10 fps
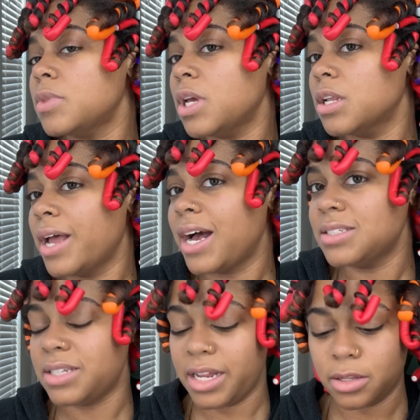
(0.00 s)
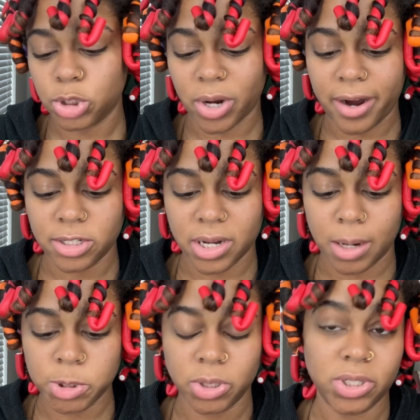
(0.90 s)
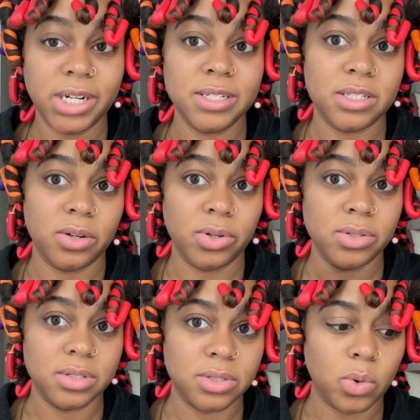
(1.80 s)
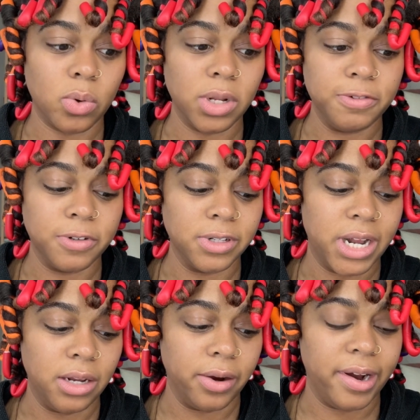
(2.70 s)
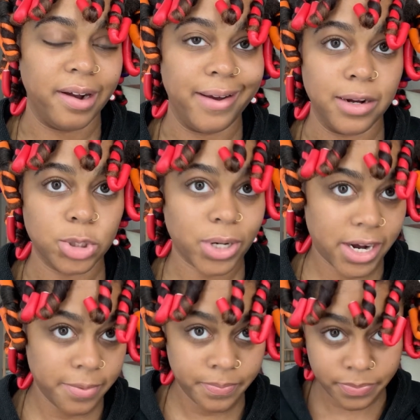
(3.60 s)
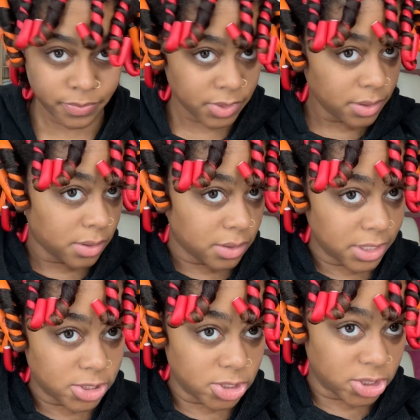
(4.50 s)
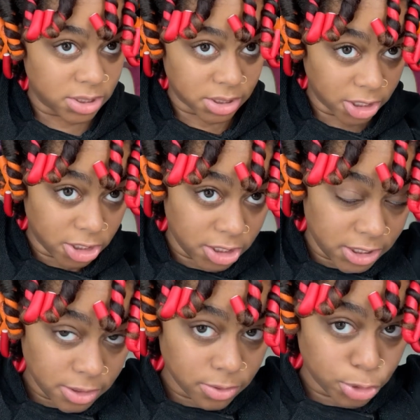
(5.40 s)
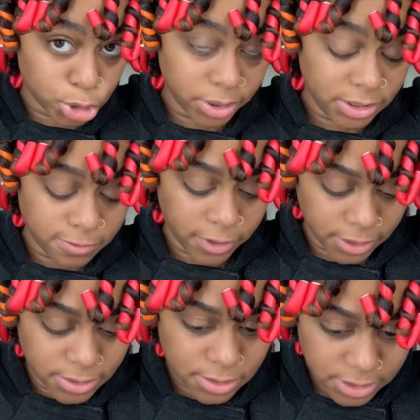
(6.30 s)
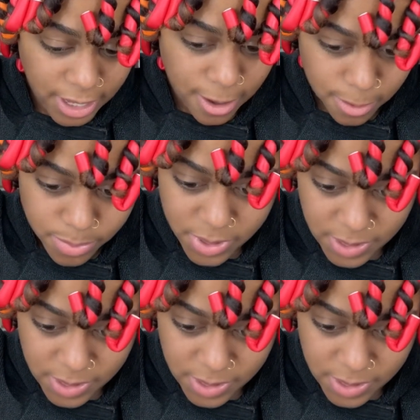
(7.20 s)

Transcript: And like I said, the dryer is optional. You can still use this oil if you're letting your hair air dry. This is just a good little treat for your scalp